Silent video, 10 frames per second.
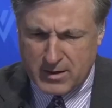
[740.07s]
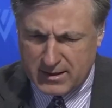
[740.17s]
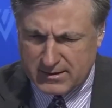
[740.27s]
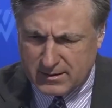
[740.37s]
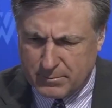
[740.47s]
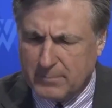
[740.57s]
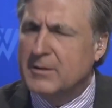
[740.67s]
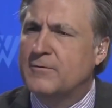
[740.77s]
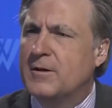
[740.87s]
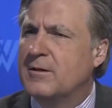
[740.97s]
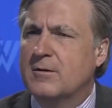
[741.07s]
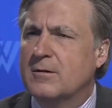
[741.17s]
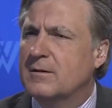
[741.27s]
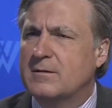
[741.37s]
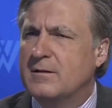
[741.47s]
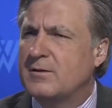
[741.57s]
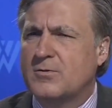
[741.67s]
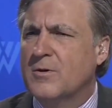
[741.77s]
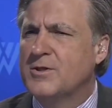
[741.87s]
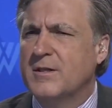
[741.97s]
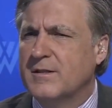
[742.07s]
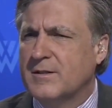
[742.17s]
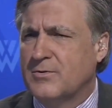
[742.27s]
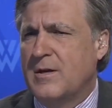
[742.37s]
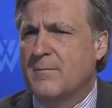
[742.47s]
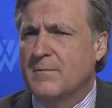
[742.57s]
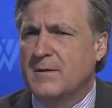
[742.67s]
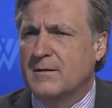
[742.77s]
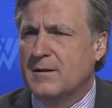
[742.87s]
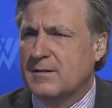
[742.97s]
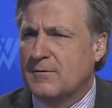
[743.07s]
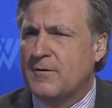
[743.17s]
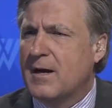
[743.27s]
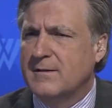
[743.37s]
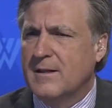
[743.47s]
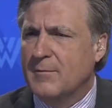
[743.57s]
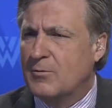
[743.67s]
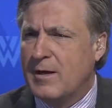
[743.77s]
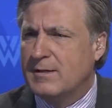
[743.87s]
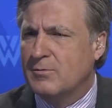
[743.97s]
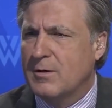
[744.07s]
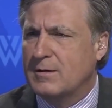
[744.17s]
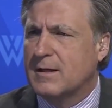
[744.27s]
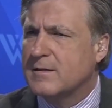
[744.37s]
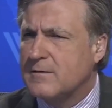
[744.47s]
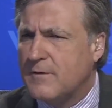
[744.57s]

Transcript: when it's a public figure, the distortion is extreme. This defines them in ways where it doesn't